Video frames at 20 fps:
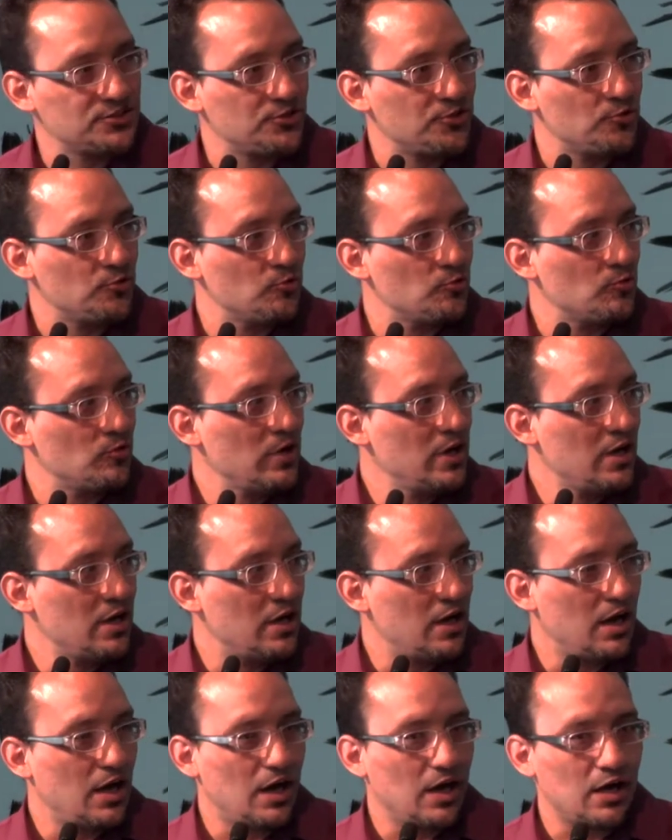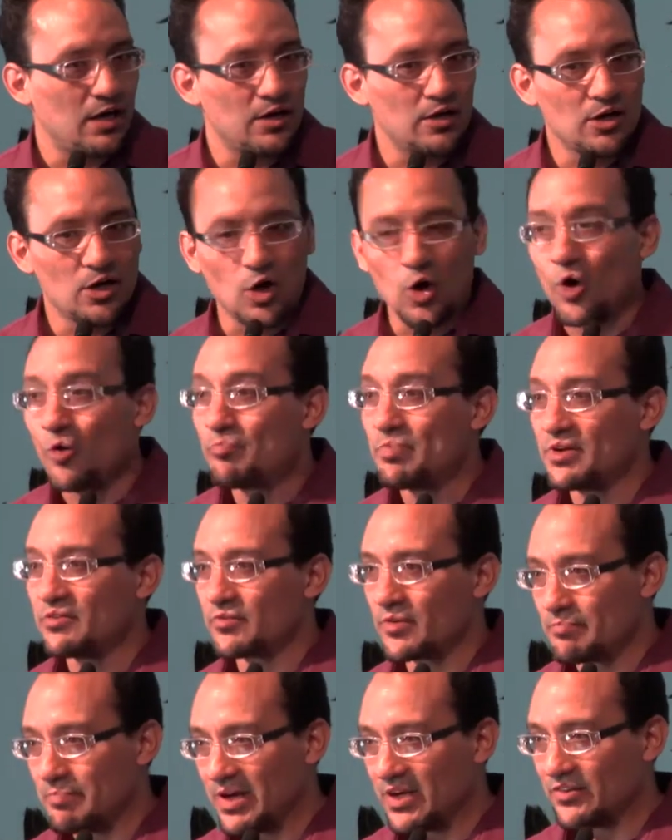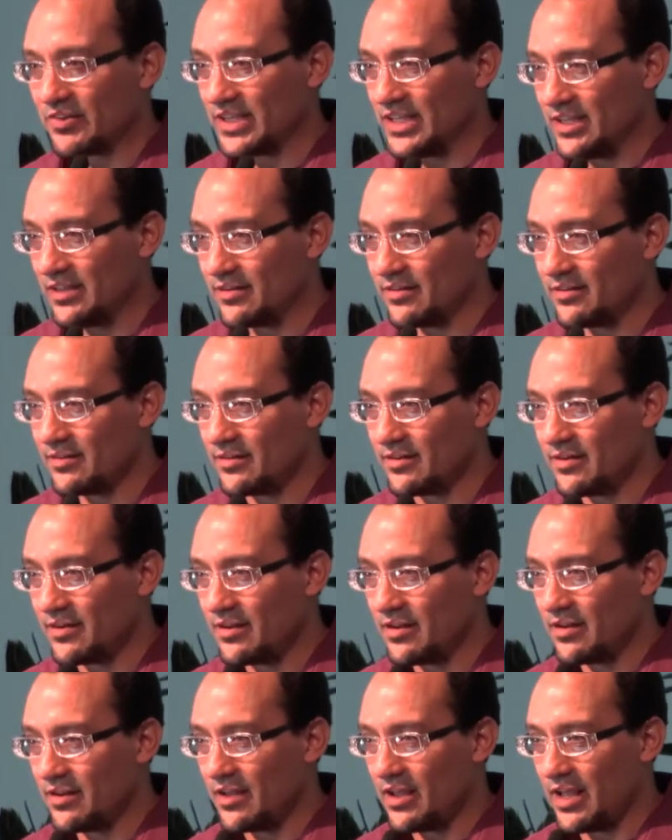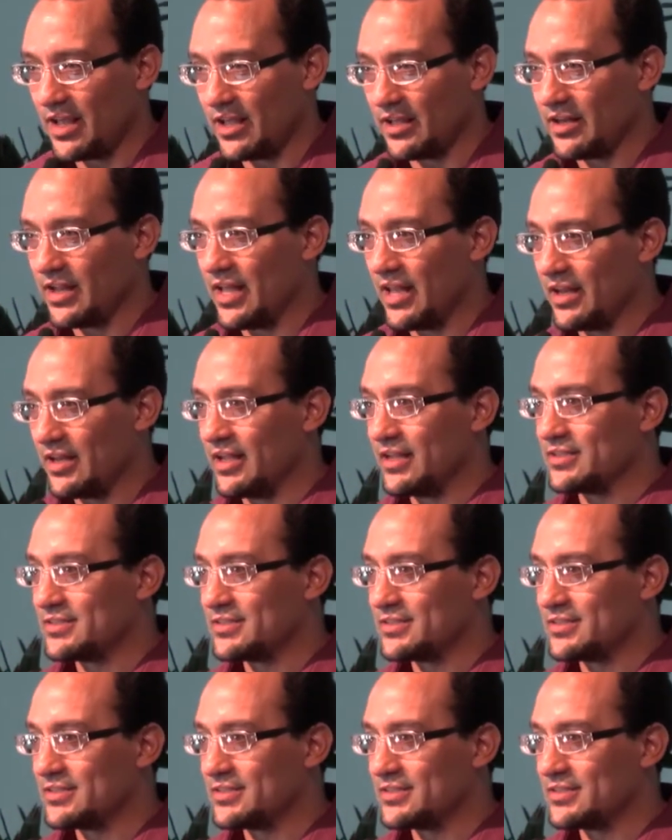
to uh, open rebellion and, and a